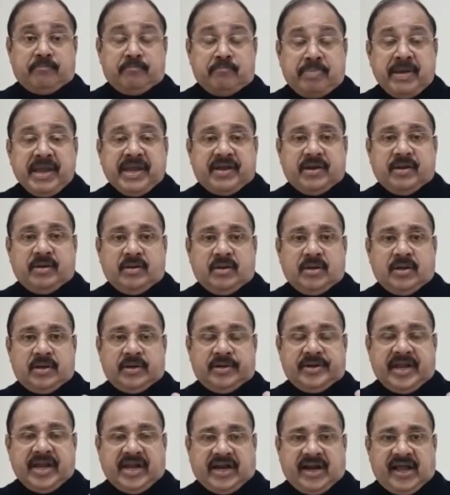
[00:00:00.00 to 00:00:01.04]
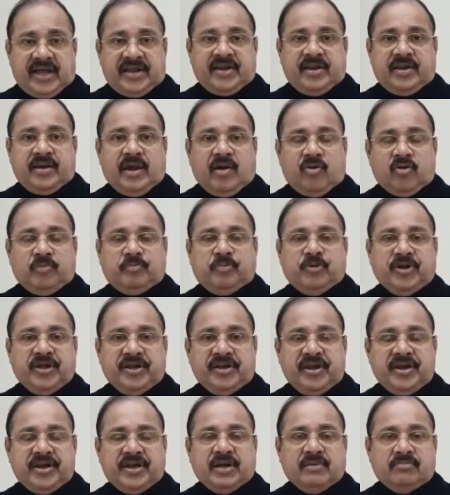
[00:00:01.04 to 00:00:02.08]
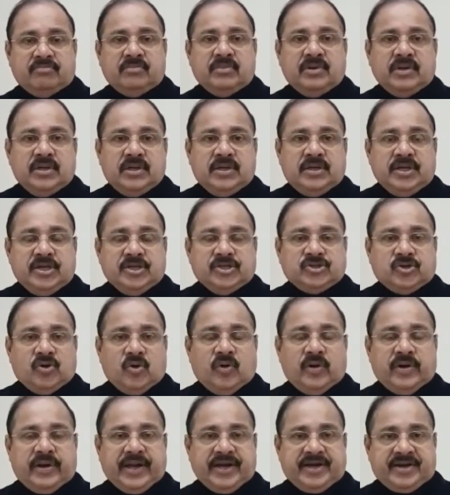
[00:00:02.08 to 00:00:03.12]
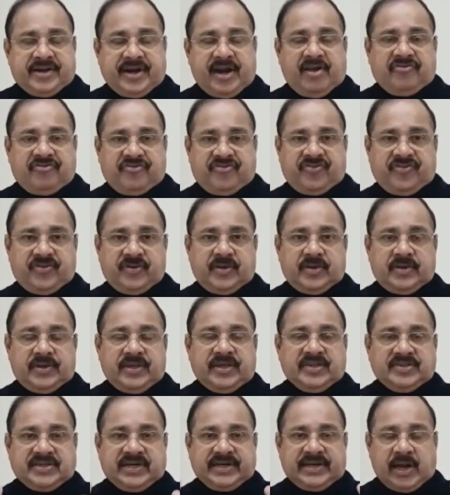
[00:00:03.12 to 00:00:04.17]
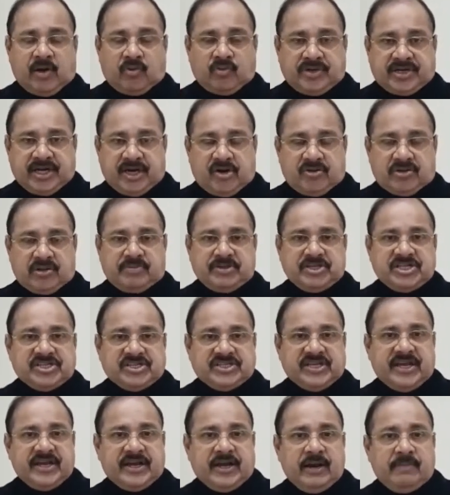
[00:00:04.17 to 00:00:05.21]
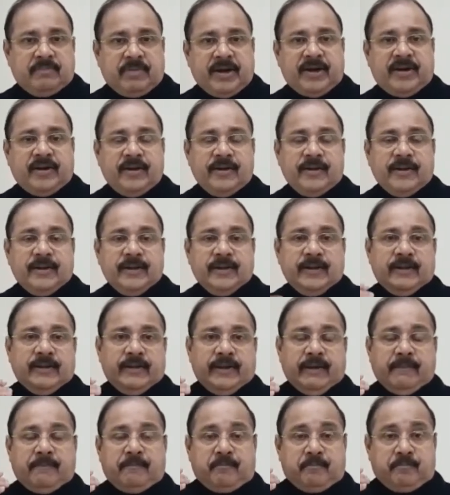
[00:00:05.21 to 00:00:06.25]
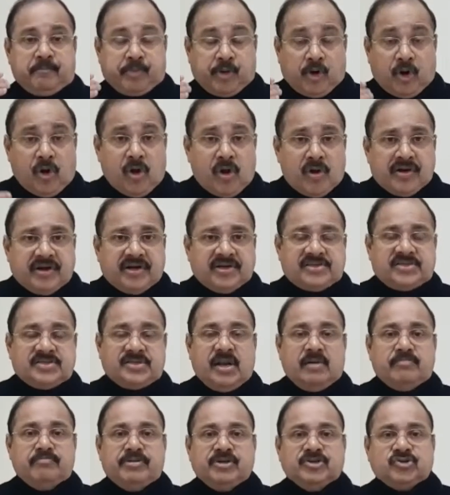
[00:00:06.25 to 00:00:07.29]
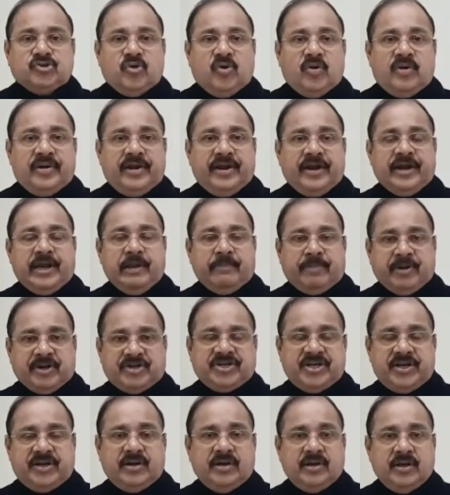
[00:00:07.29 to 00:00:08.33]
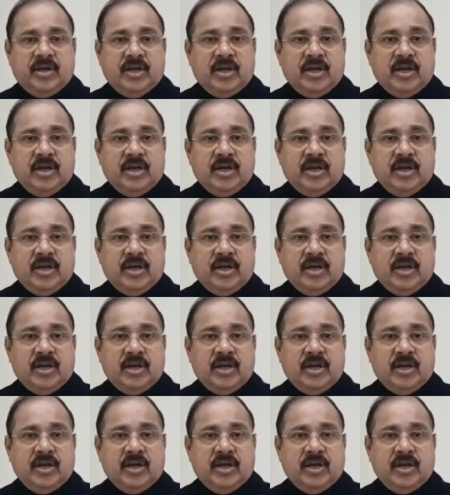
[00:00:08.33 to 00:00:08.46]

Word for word: big decline in output and income is called a trough is the downturn of the business cycle, but a prolonged slump is called a depression